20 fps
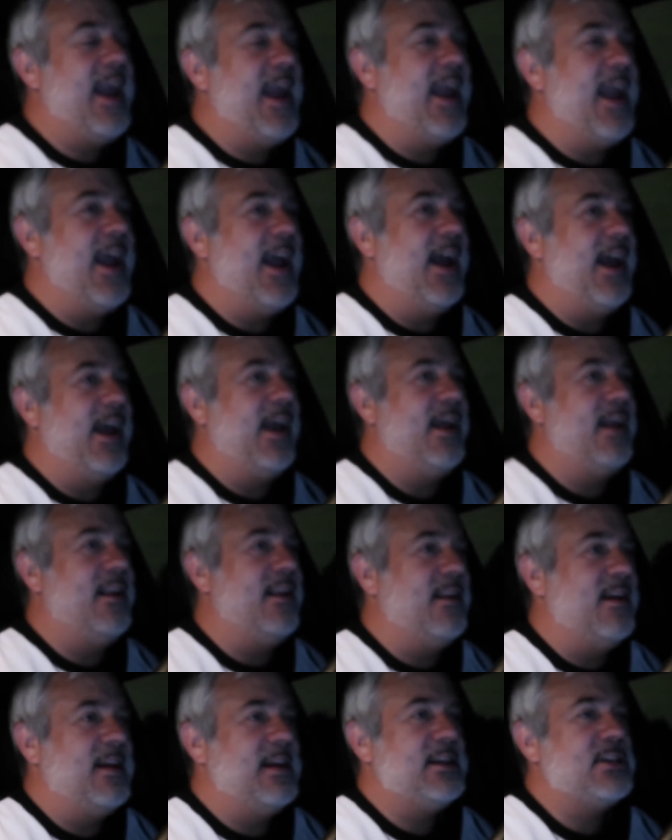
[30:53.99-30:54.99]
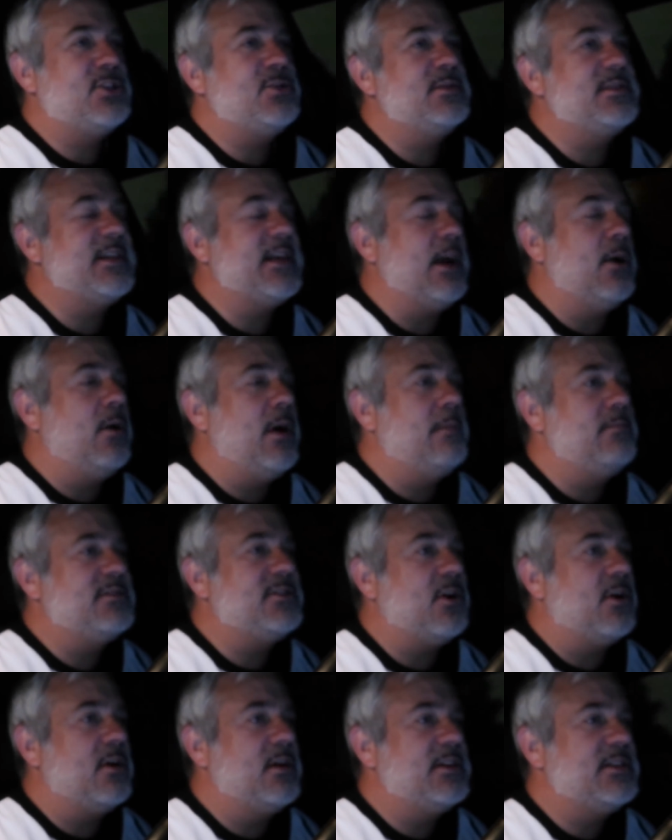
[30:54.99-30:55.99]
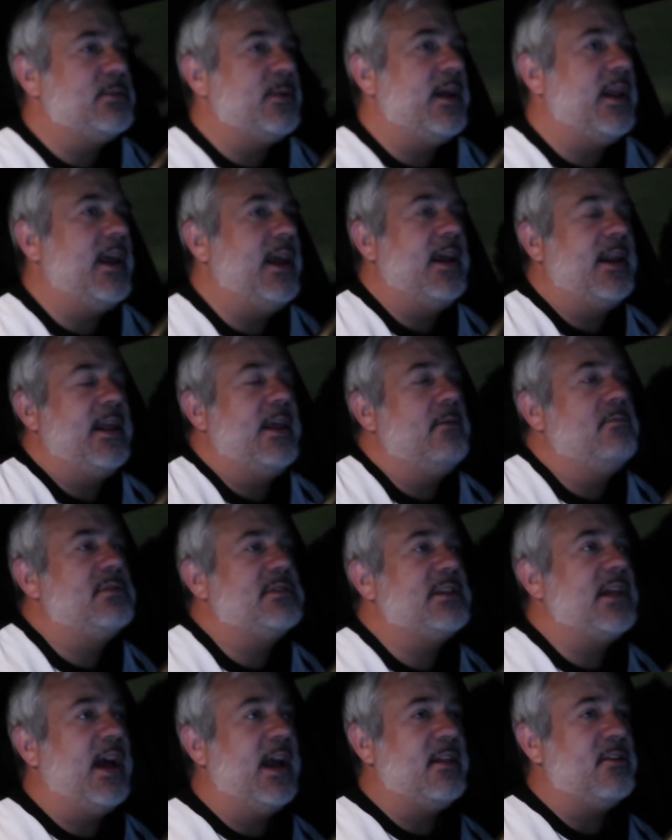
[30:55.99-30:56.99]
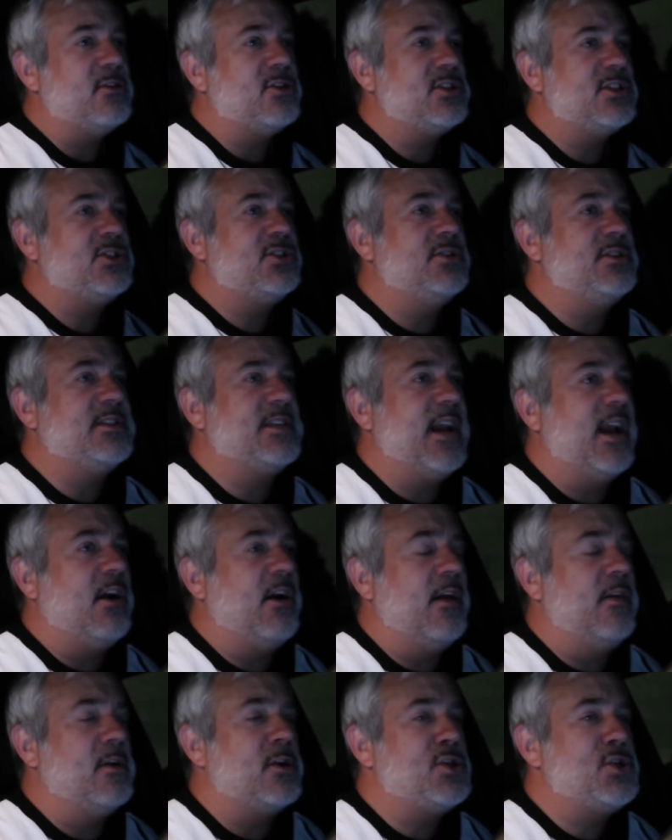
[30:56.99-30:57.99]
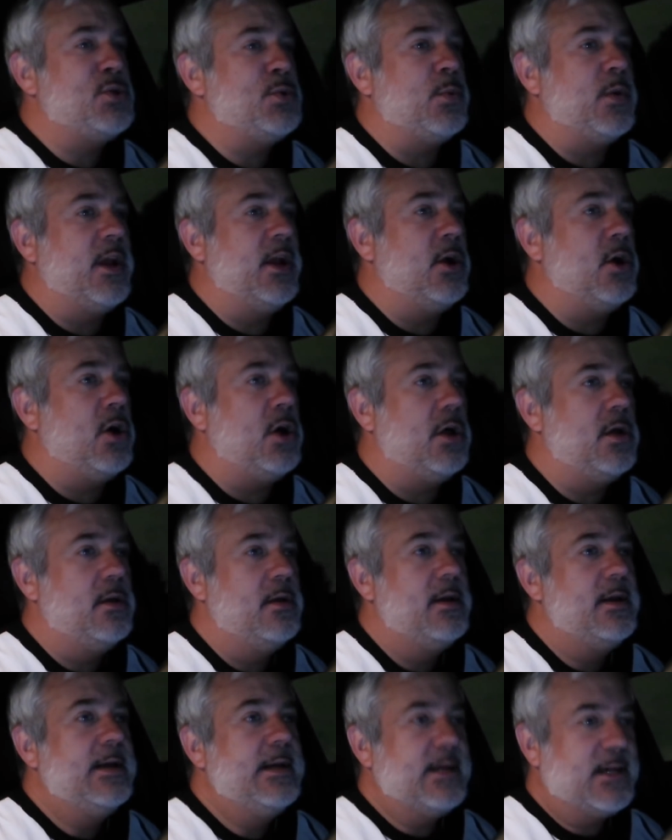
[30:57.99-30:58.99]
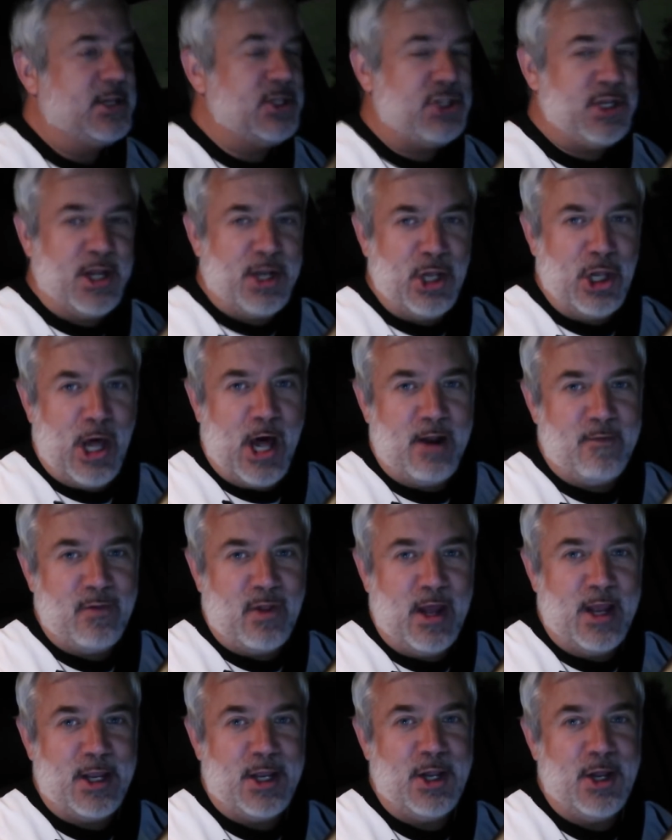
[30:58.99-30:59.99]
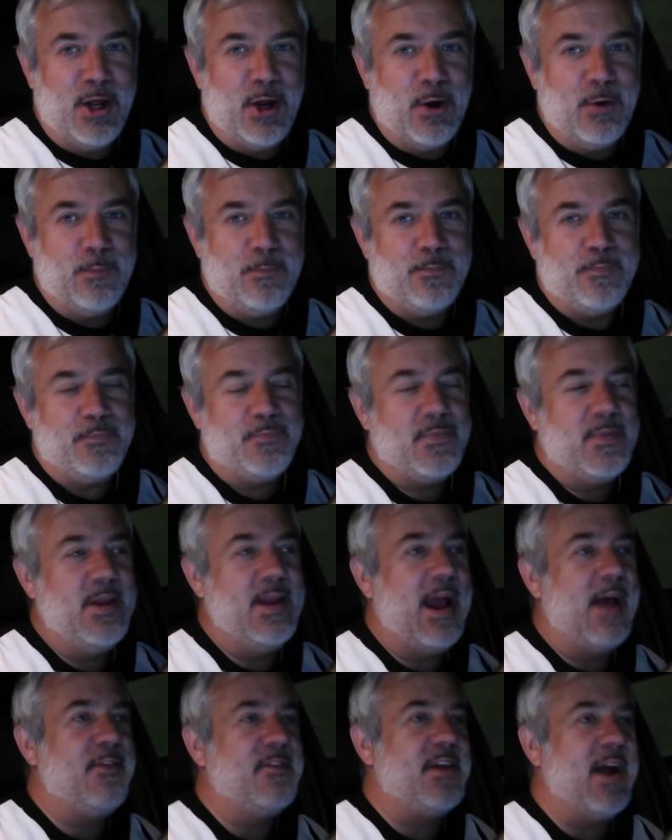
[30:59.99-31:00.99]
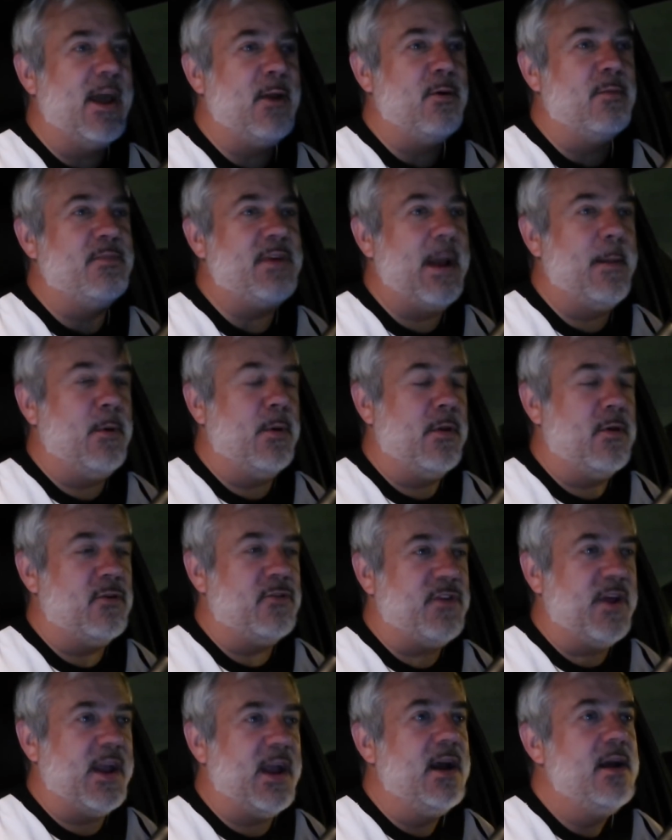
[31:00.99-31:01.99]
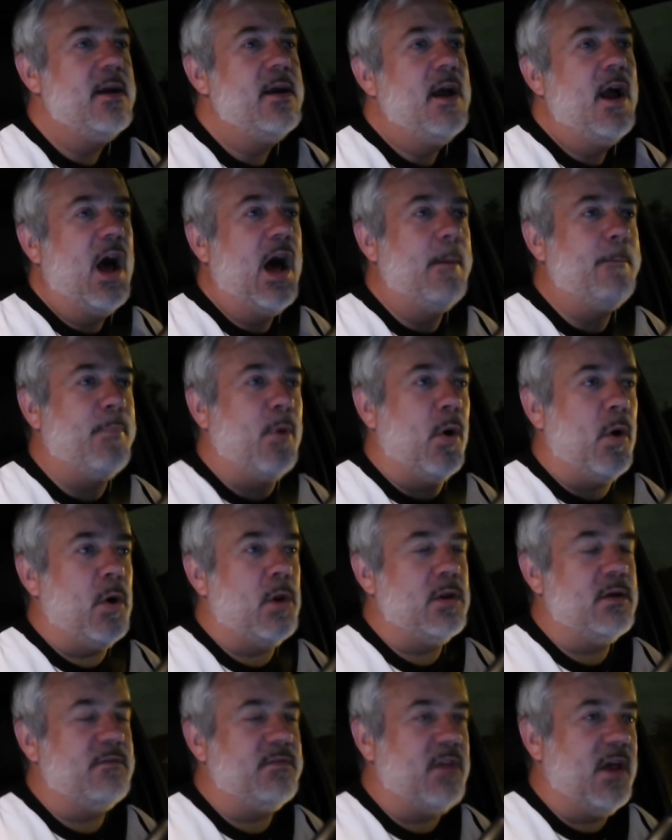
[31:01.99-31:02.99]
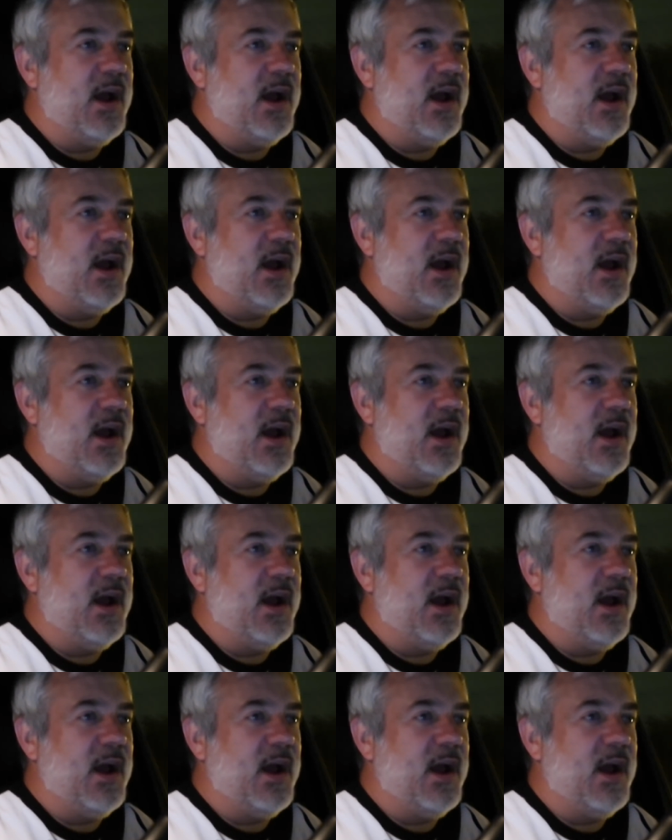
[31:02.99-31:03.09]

and she was like, "Oh, I'm sorry, sweetie," and he was like, "They're just too scary. They're too real." Because she had a lot of like, you know, at the dining room table, there was like a bowl of